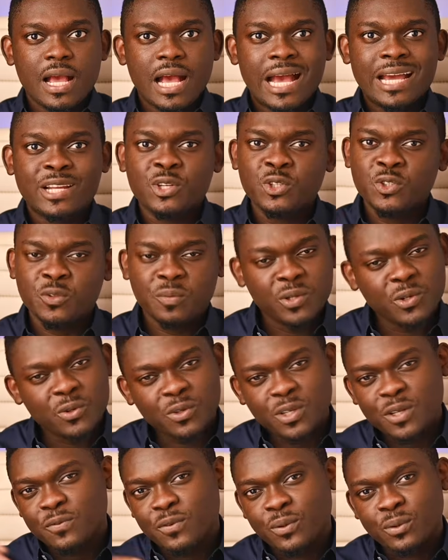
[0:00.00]
I know you've been
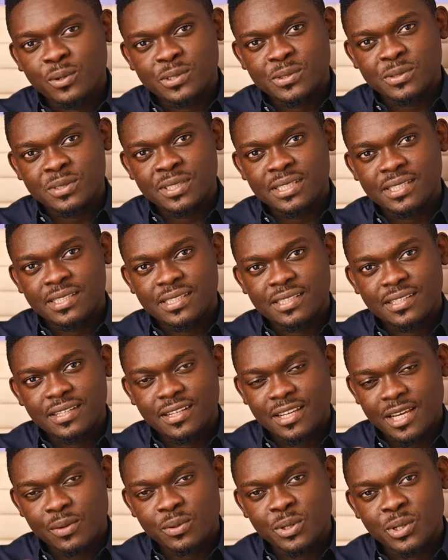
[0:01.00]
looking forward to this.
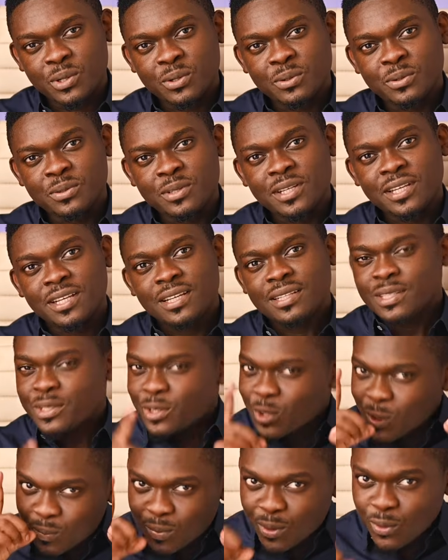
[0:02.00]
Here we go. The
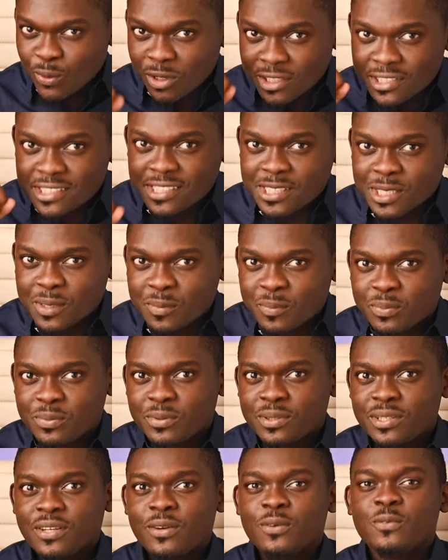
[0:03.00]
number one tip
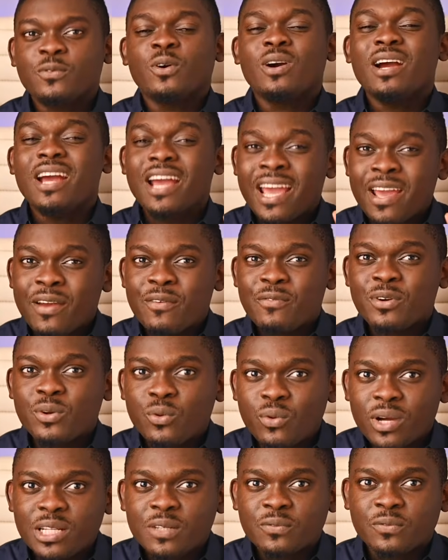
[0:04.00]
for every
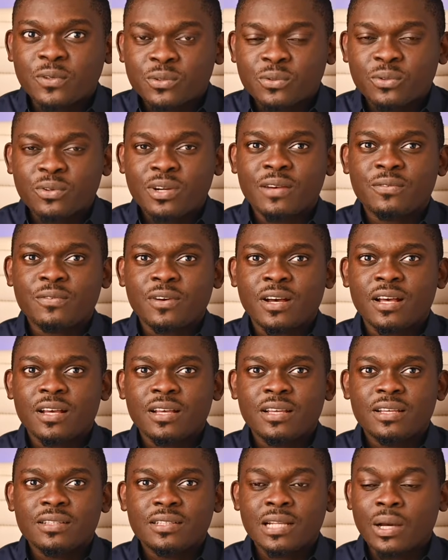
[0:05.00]
wedding photographer
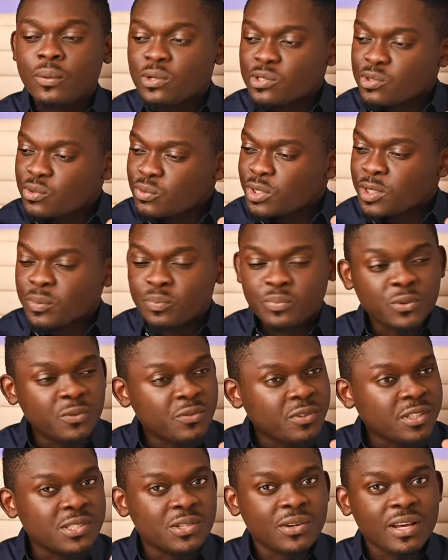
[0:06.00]
that wants to improve
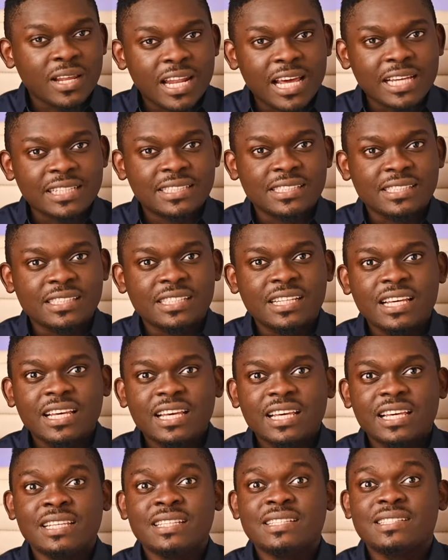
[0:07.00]
his or her lighting
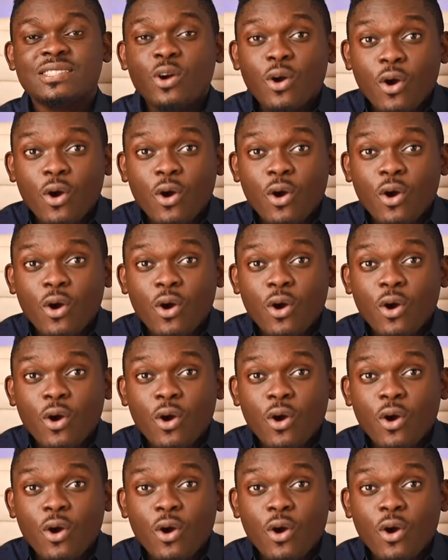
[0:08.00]
is